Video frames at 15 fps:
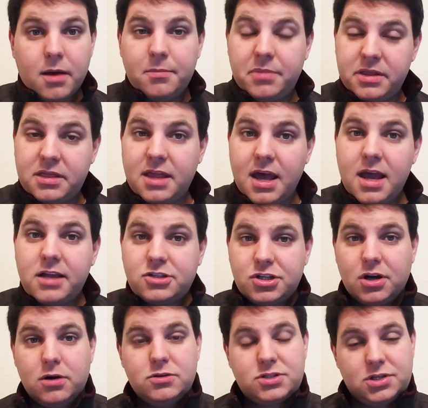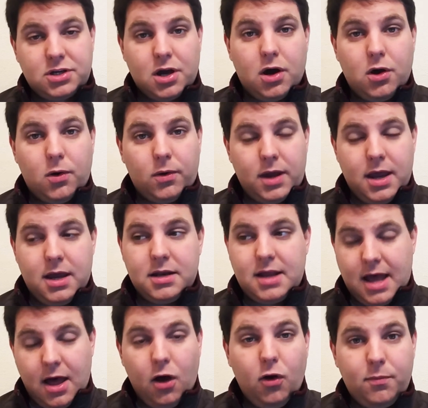but they chose to go and
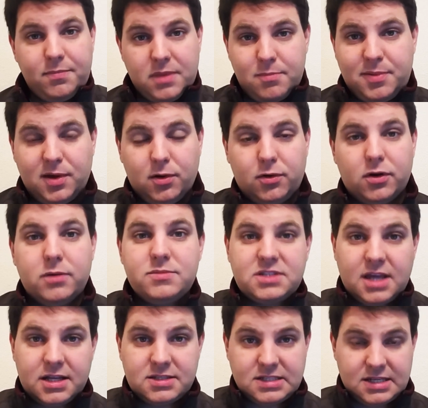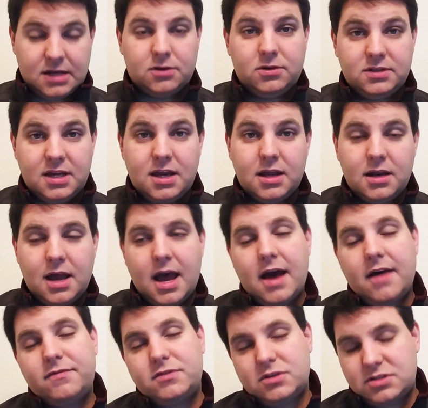help the Pilgrims get settled in
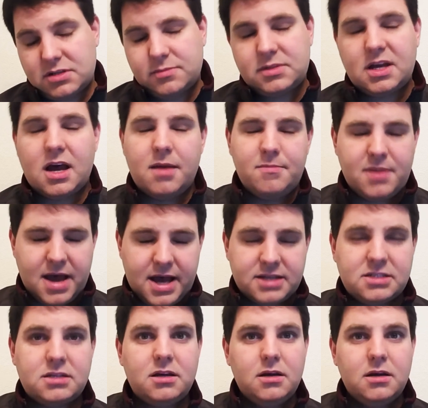after some time passed,